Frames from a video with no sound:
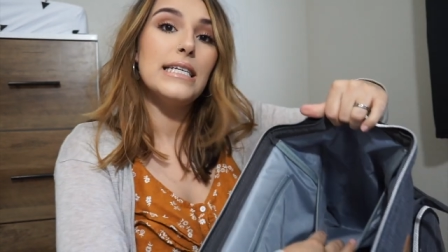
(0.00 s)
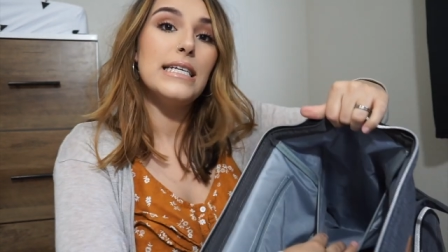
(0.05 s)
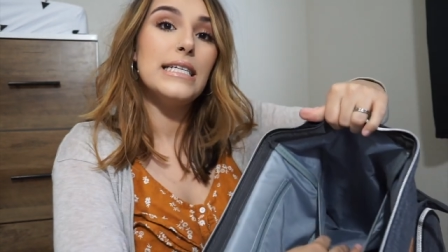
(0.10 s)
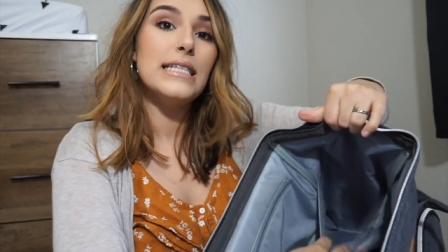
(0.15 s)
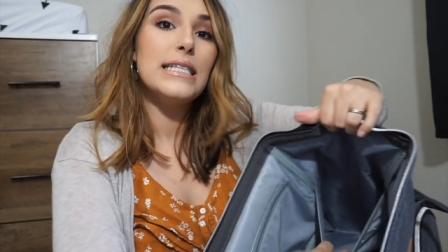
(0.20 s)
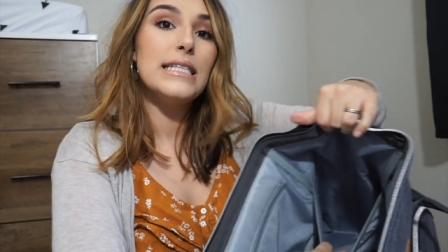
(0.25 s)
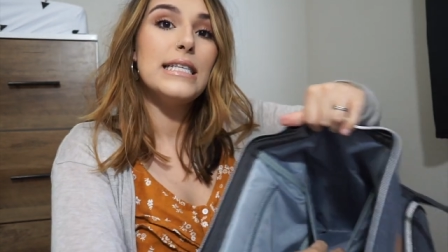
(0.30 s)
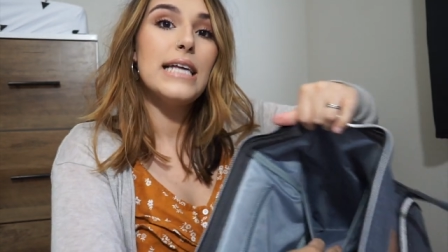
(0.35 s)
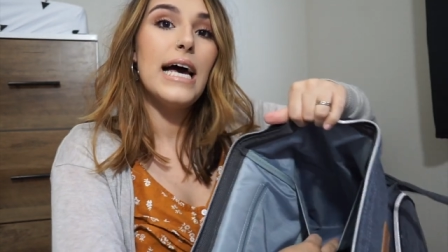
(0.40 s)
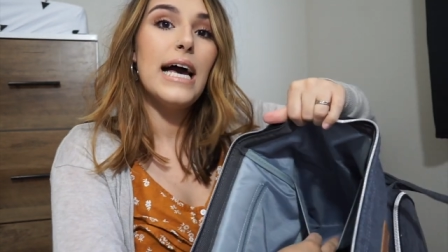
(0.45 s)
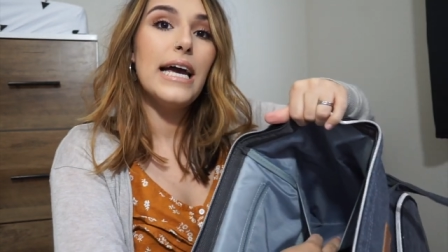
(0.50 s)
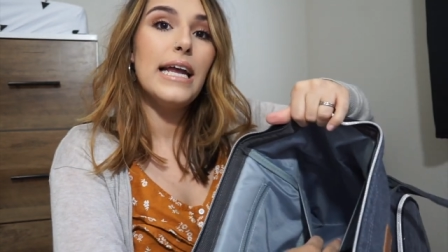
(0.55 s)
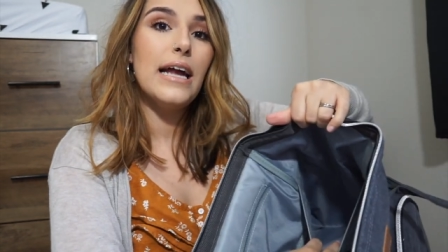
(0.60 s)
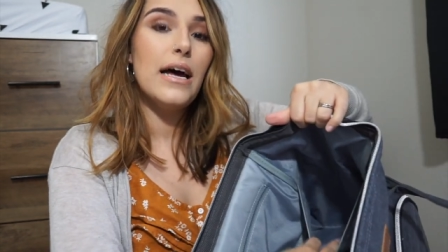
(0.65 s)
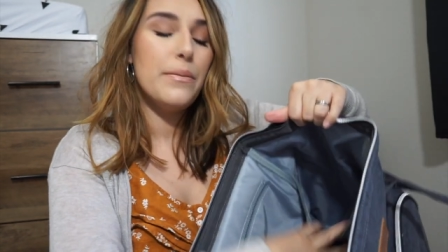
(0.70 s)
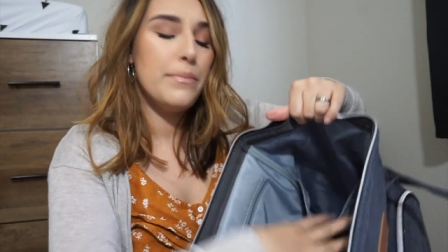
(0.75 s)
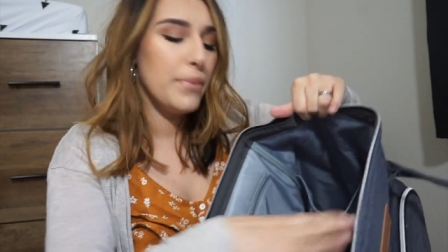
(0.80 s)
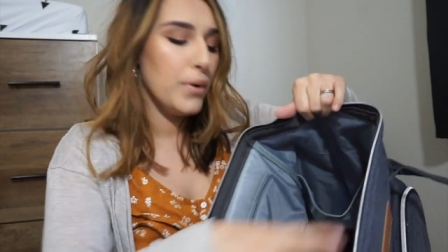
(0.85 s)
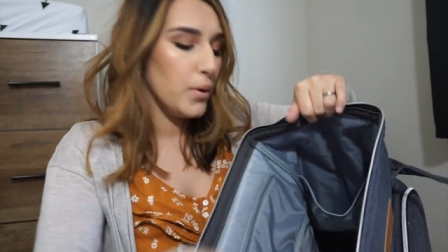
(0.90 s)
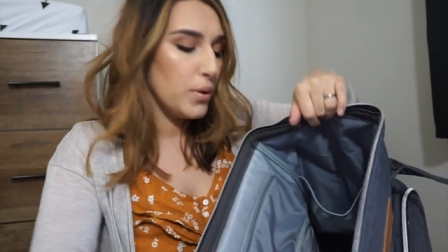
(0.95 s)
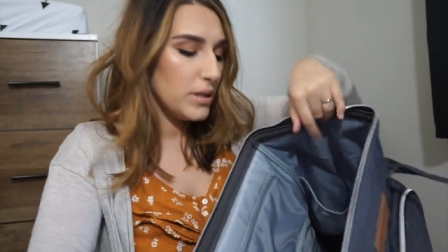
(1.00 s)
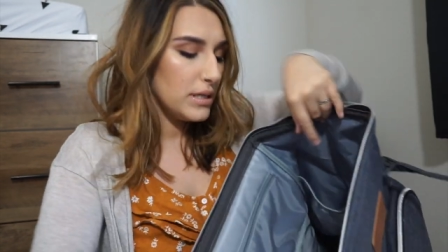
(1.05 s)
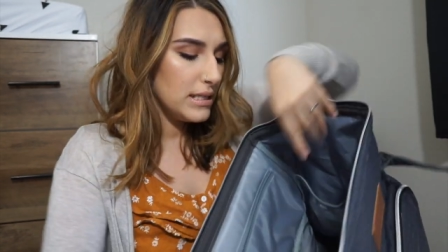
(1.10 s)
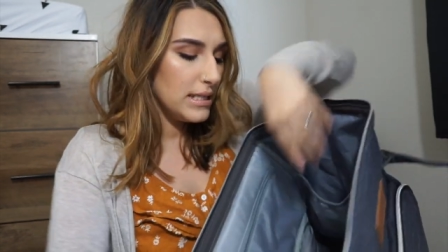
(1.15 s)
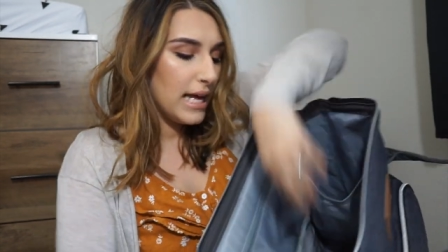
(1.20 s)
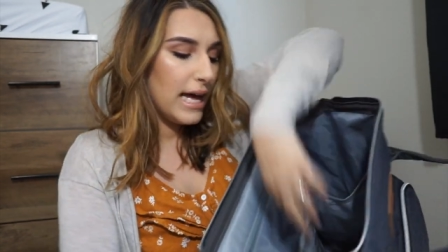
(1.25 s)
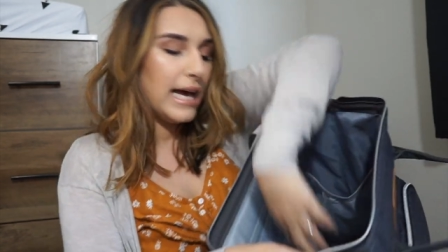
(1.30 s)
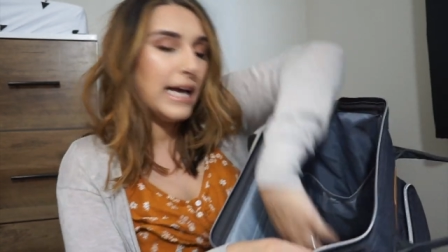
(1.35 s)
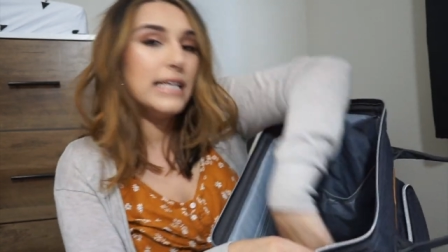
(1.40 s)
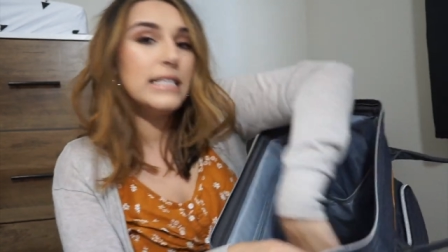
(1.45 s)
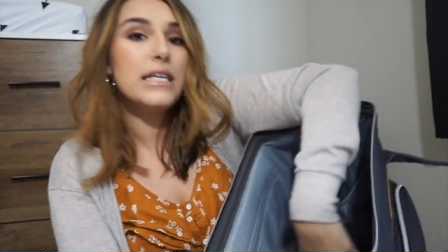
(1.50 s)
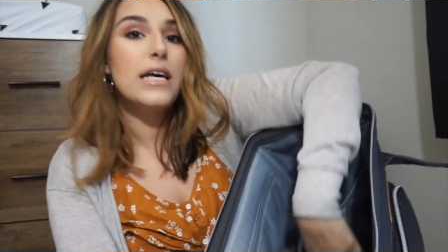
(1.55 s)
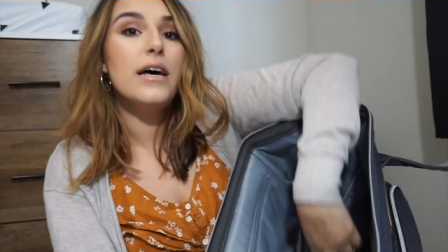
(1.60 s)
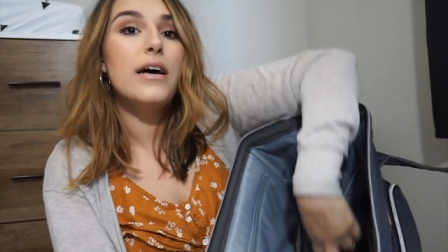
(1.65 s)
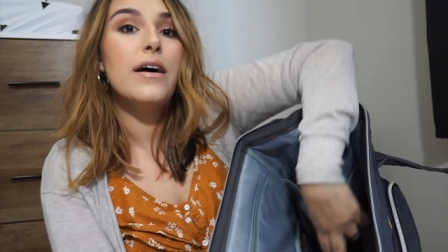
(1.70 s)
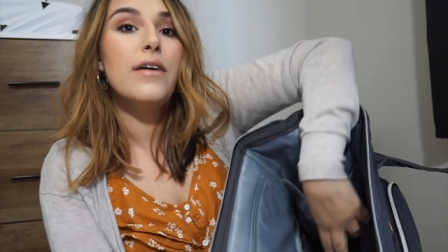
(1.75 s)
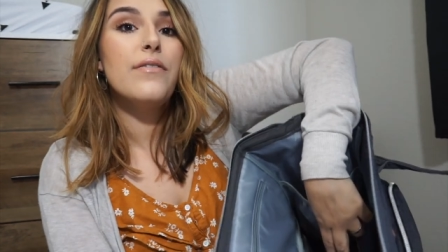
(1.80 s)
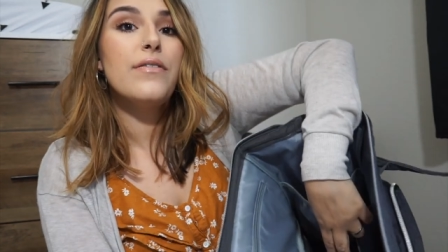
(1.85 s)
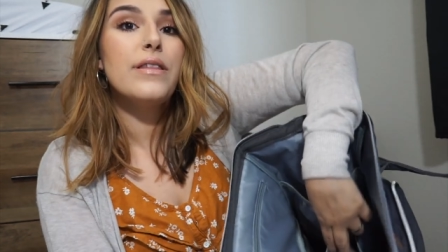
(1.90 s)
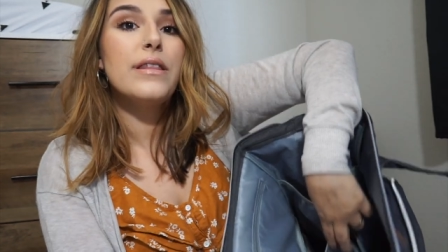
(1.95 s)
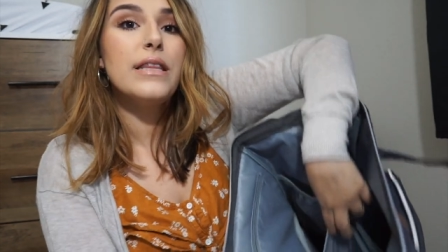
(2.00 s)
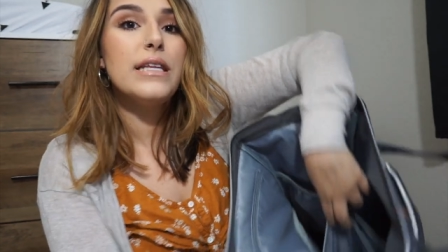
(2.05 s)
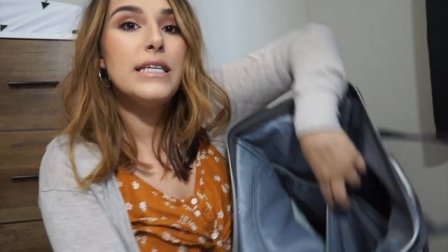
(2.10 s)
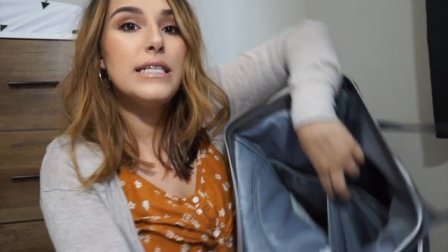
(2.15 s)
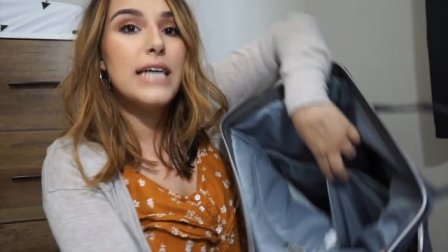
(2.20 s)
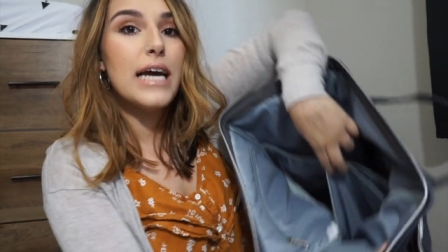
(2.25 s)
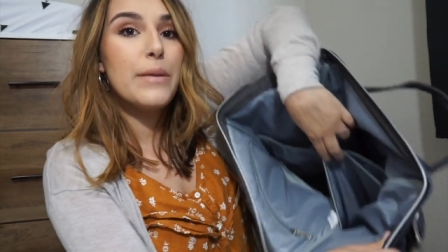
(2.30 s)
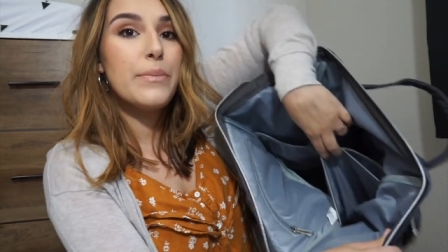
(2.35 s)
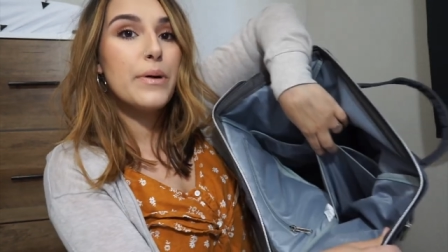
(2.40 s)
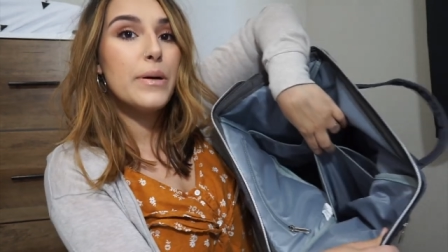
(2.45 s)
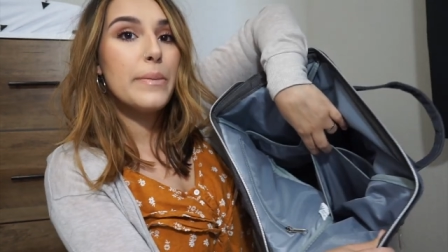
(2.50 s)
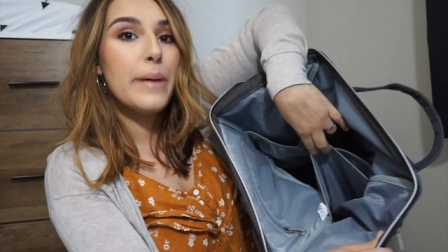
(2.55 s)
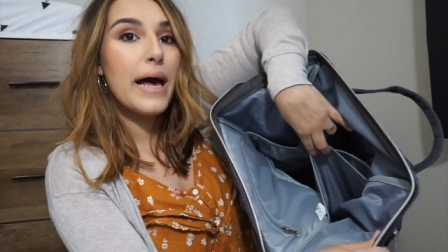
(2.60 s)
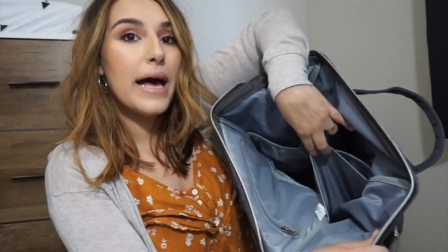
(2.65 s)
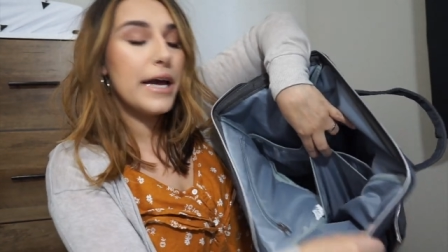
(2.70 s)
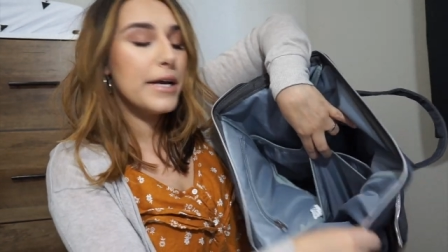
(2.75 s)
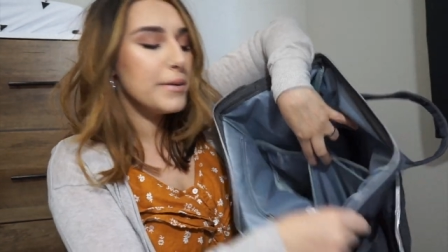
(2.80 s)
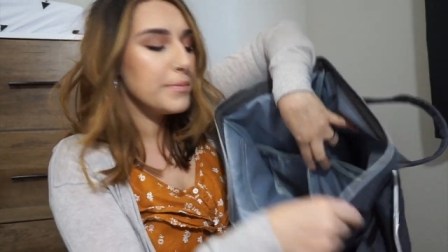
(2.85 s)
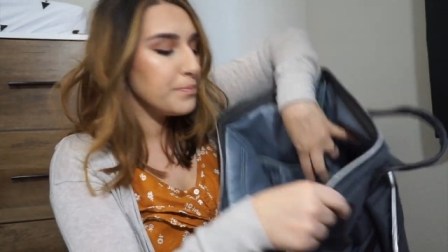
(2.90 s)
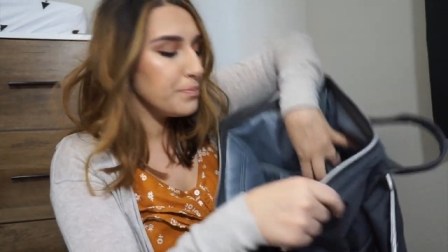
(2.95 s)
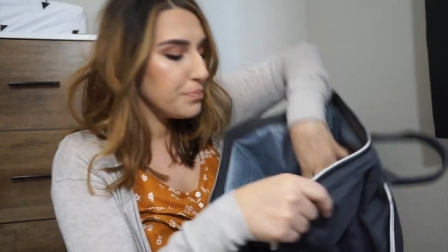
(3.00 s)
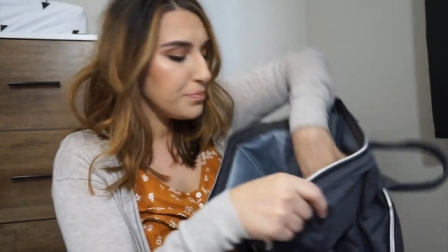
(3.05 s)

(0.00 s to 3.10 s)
inside on both sides of the diaper bag.